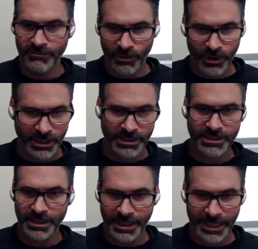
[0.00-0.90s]
and
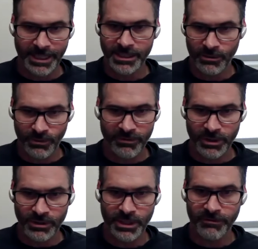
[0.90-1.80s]
forests and lakes and
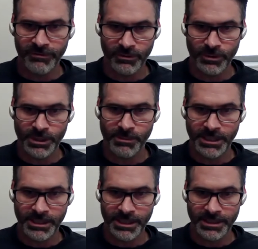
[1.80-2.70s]
rivers that are filled with
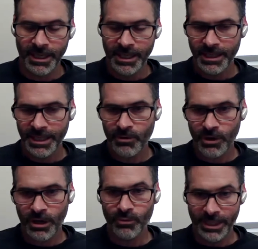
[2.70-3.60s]
species. They
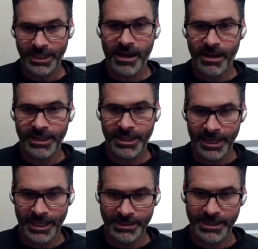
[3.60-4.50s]
were all
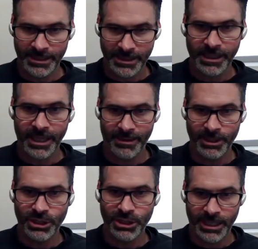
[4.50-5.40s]
recolonized as the
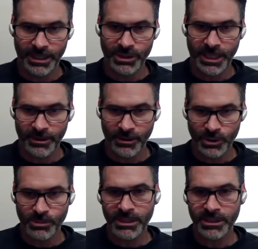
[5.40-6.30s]
climate changed and
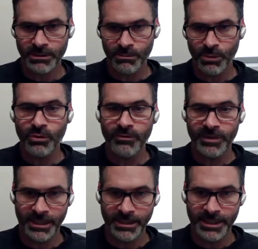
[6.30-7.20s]
those species
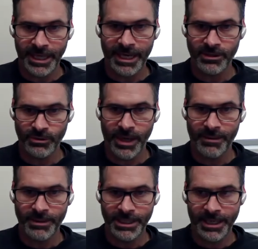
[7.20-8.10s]
moved into that new
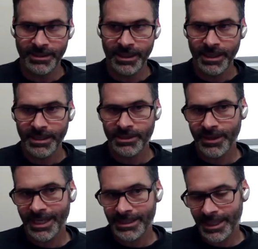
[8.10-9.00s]
habitat.
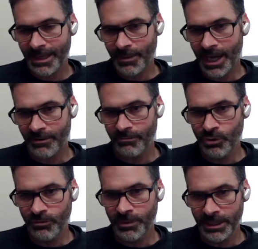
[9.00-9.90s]
So that same kind of
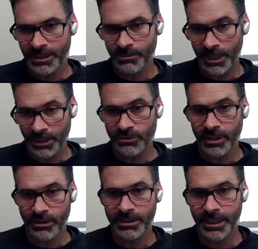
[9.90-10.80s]
movement is being
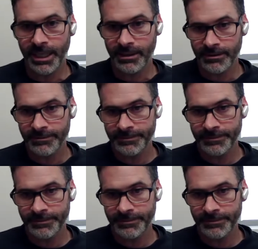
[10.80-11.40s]
triggered today.